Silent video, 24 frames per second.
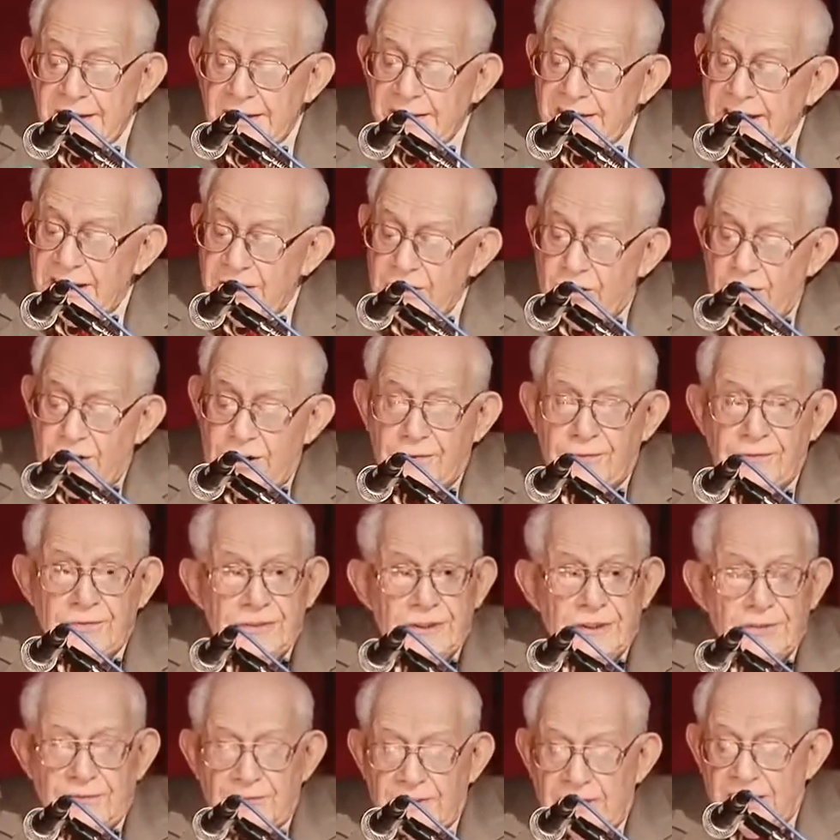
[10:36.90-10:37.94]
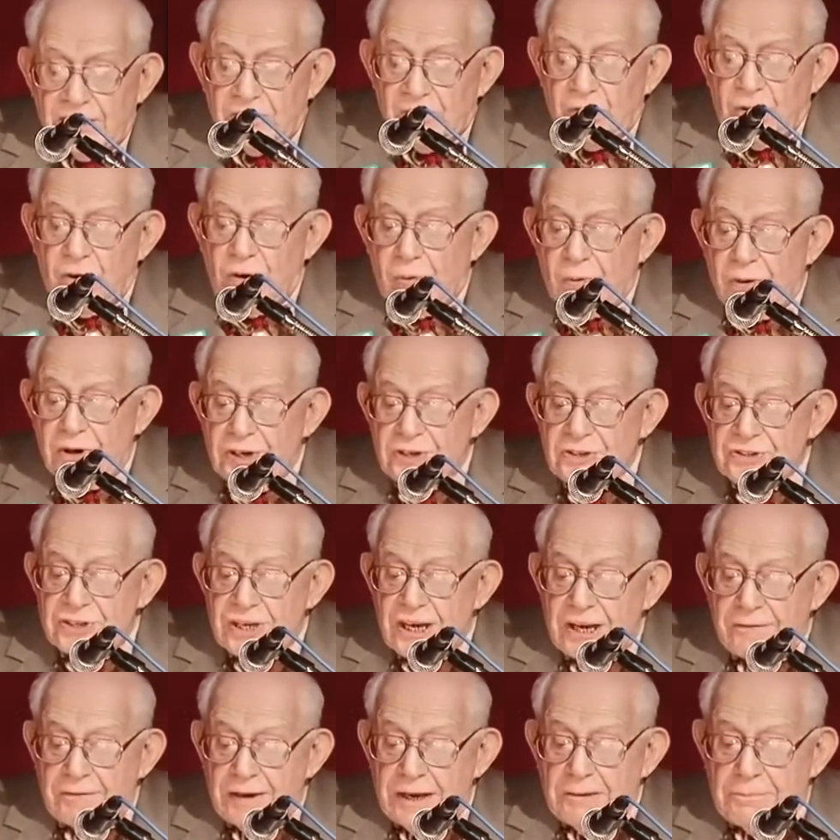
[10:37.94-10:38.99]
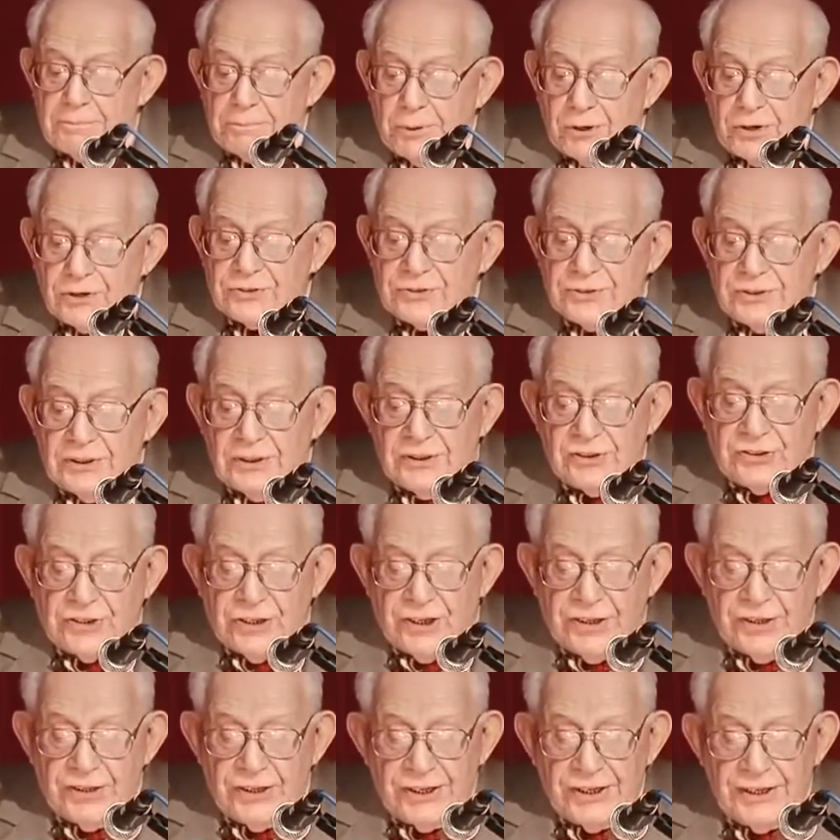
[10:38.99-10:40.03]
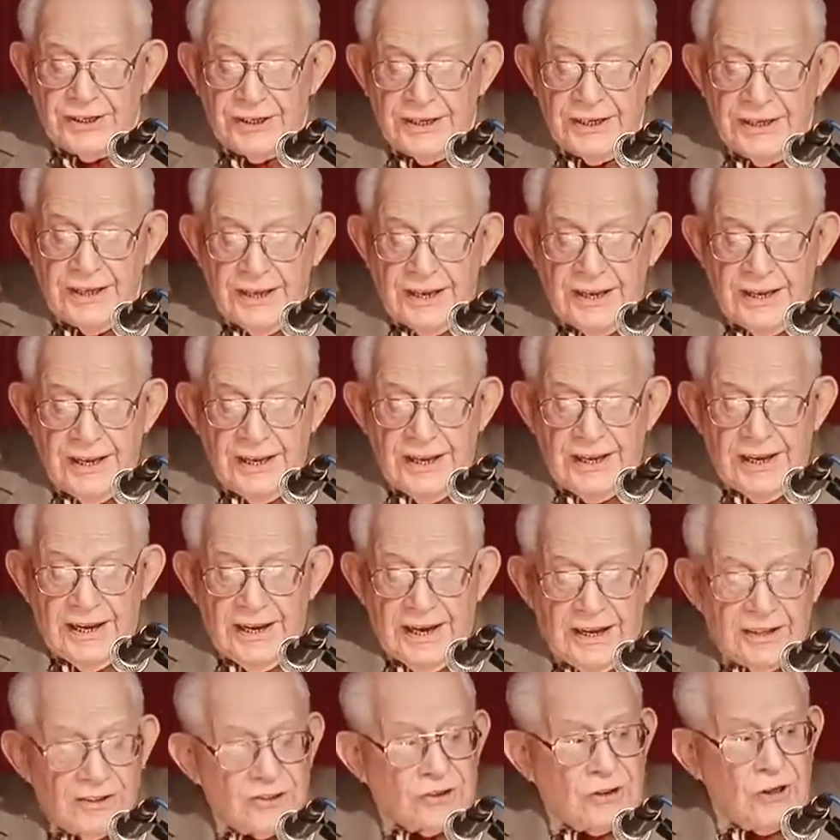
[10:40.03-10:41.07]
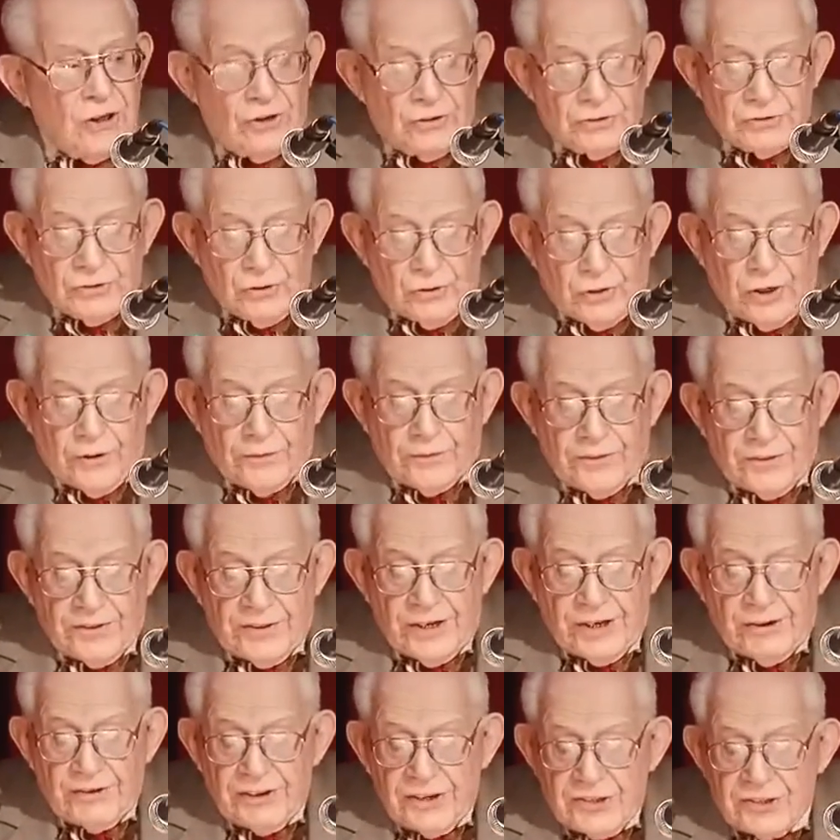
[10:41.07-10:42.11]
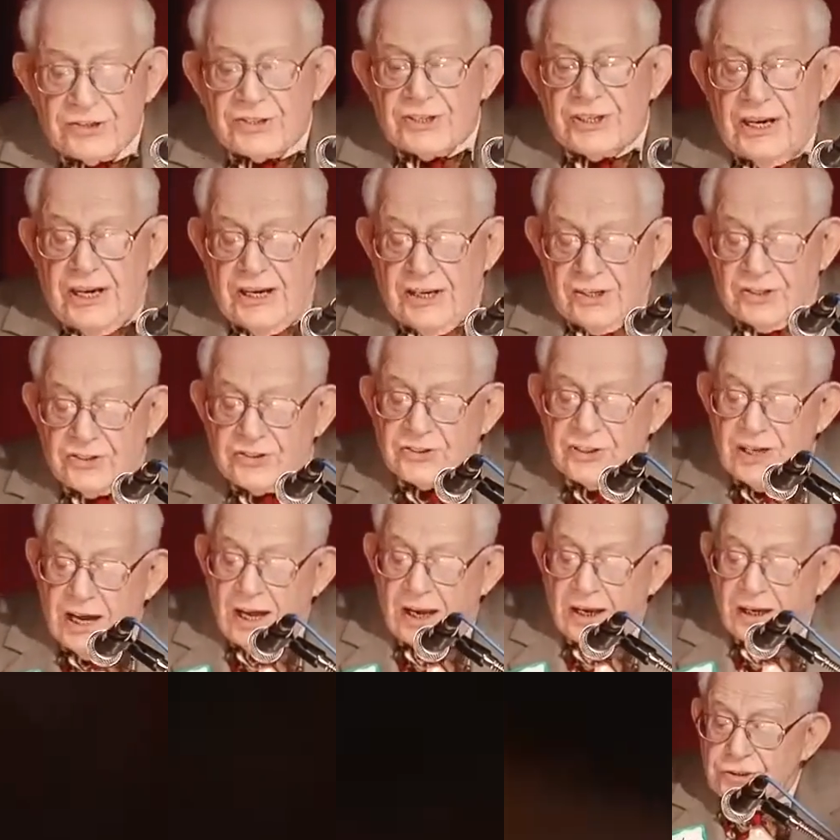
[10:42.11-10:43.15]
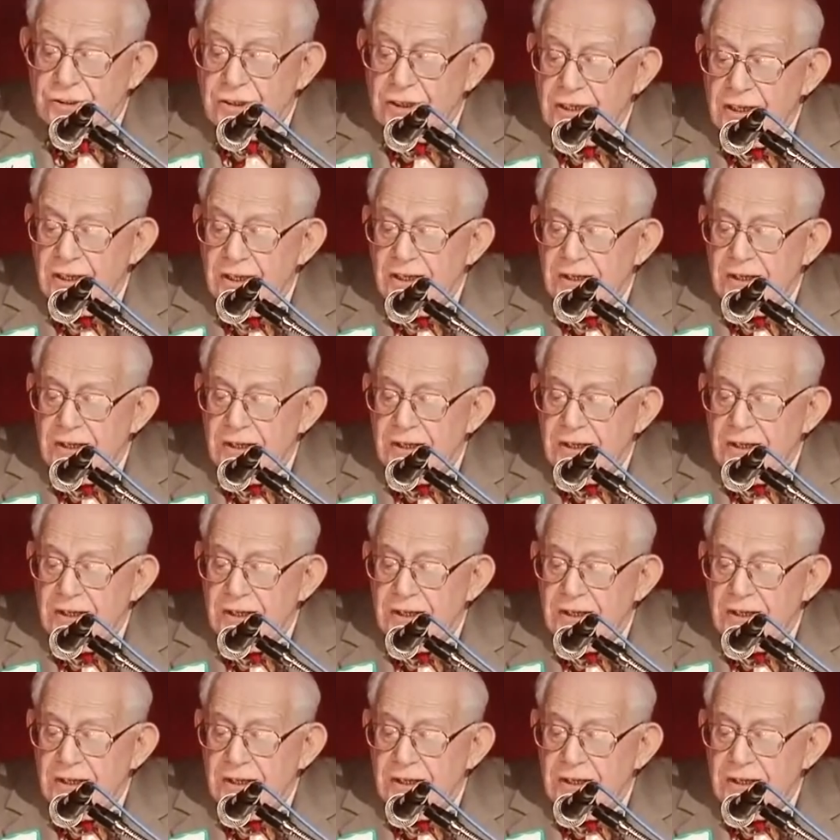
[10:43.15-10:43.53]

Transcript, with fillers: they often, if not always, have a personal agenda and don't offer their insider's knowledge